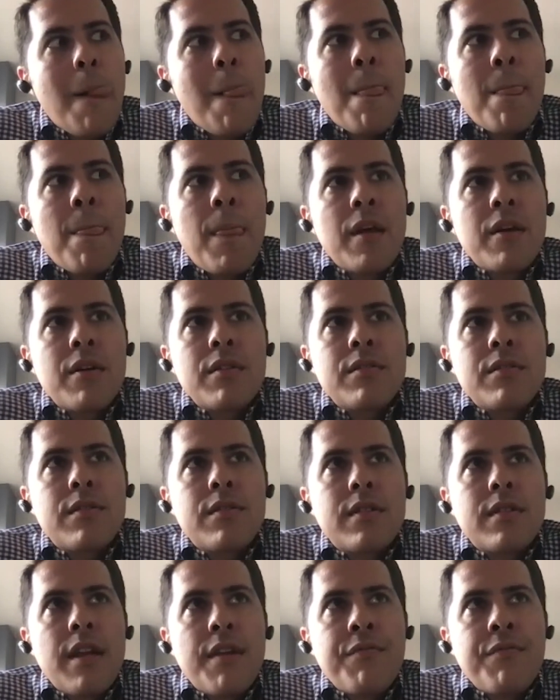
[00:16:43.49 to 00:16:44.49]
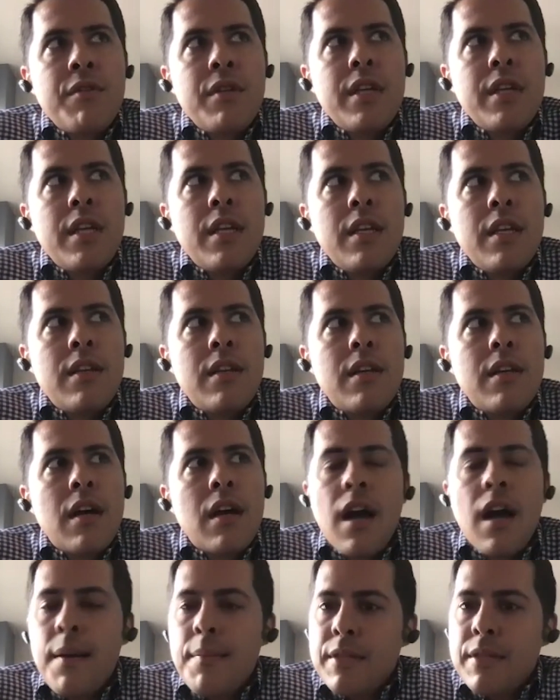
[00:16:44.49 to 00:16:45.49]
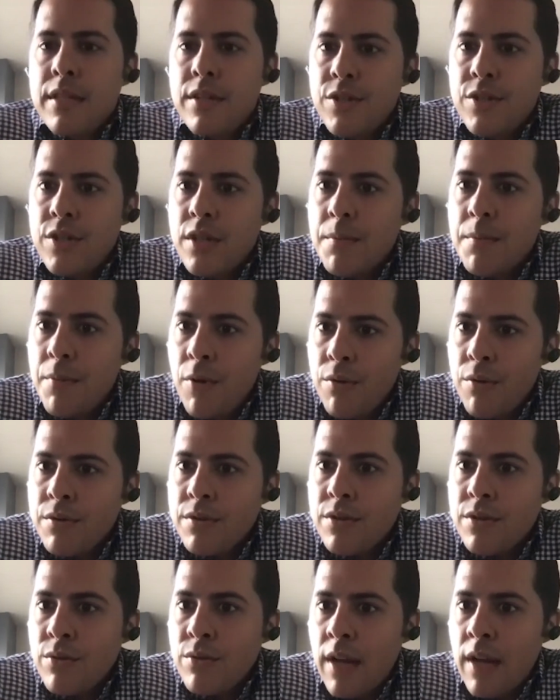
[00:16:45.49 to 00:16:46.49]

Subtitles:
there's definitely a competition component to it.